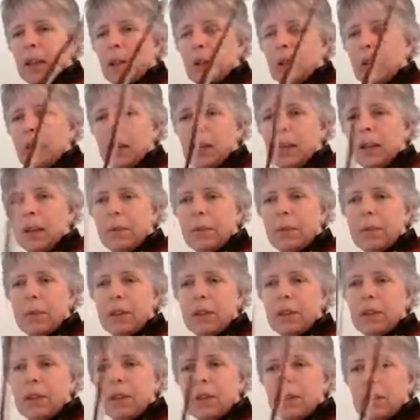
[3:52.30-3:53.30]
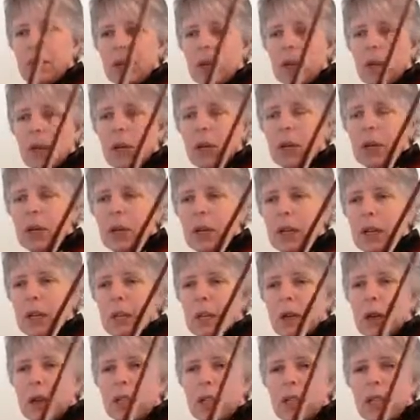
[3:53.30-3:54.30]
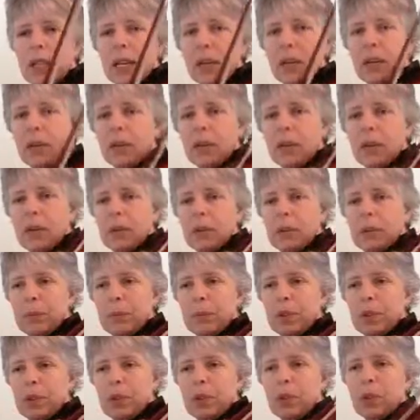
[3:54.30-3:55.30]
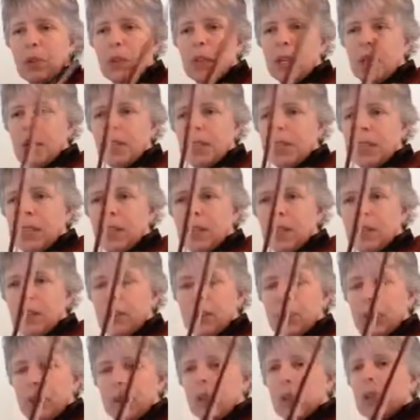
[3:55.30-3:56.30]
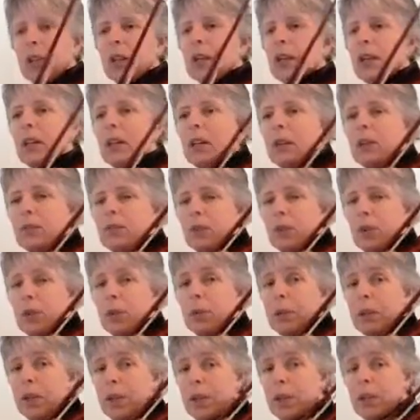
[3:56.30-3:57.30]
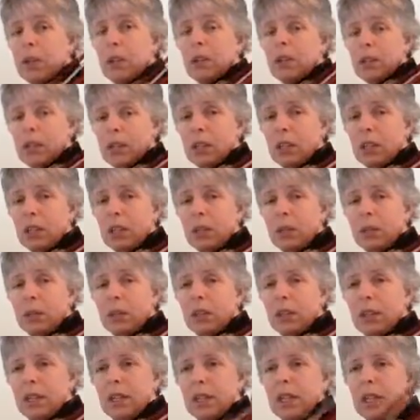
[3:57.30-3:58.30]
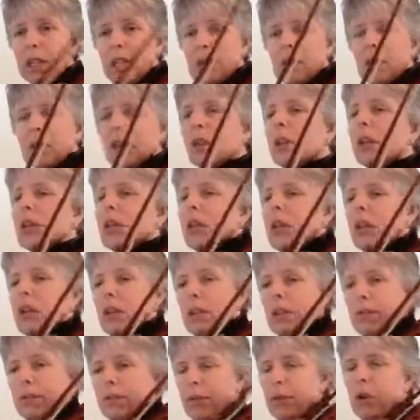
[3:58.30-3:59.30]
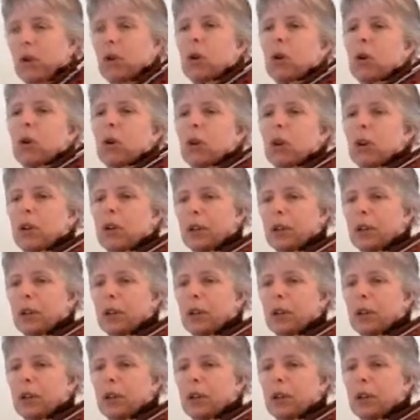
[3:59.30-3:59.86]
Okay. So all together now. Let's put those two lines together. 3 open on starting on open D. 3, 4.